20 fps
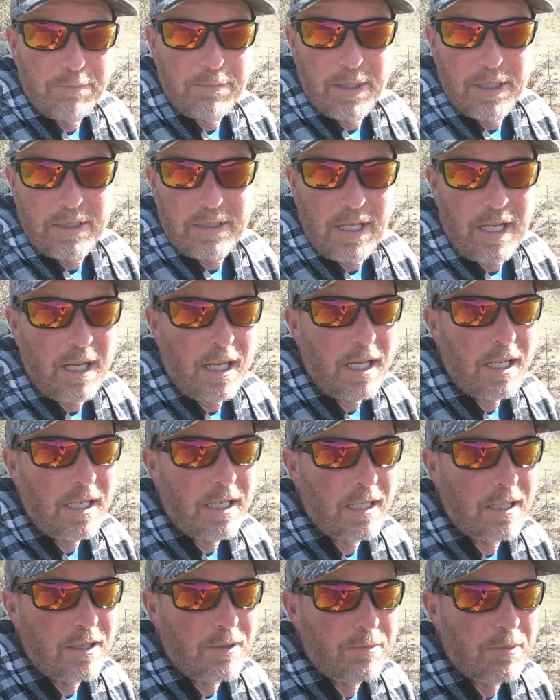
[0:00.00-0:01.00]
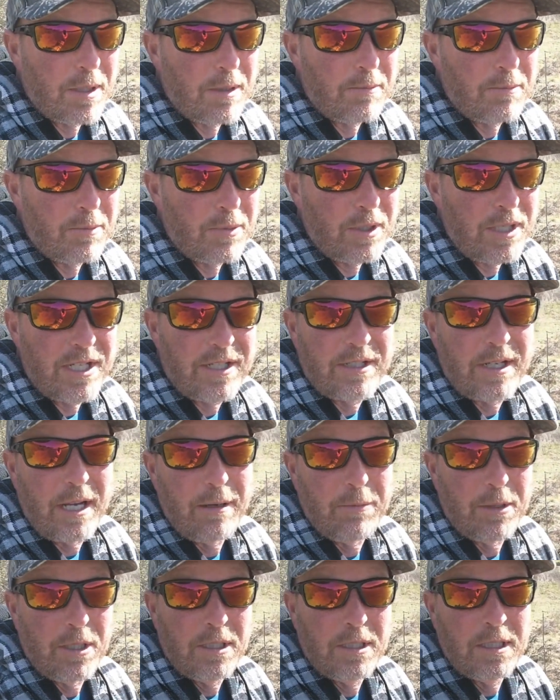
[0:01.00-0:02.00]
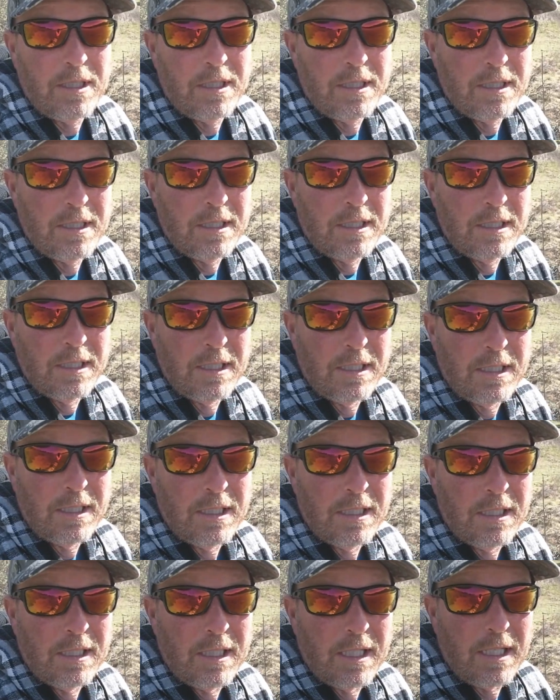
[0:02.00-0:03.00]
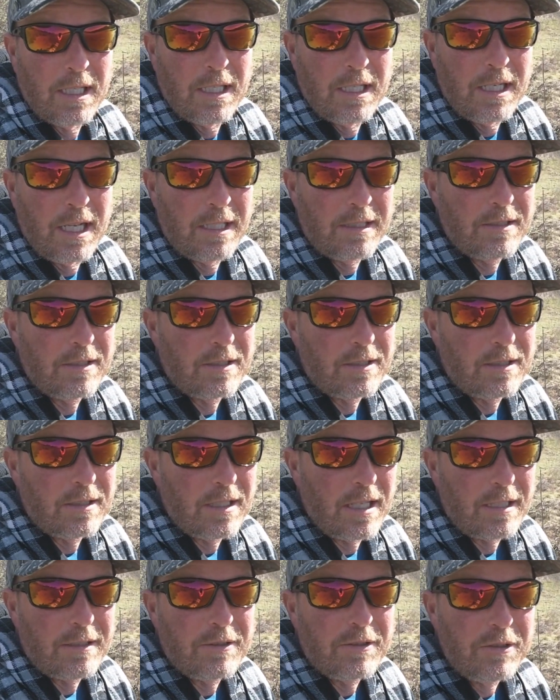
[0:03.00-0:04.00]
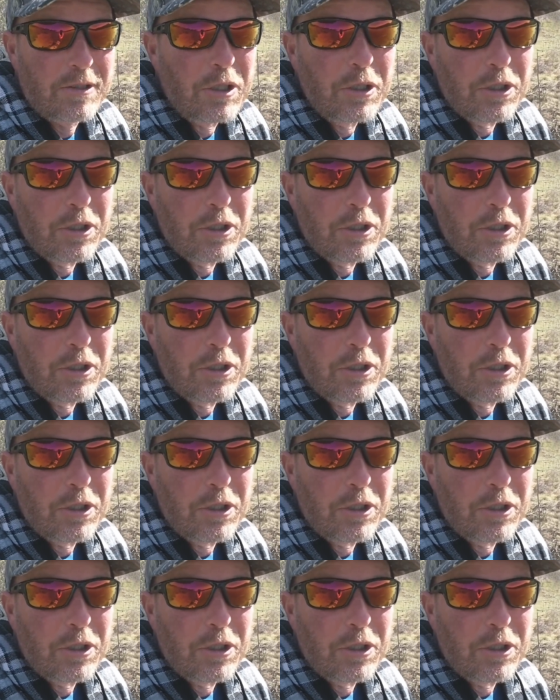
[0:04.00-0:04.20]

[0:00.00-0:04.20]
up this high and it's been pretty stable, and that's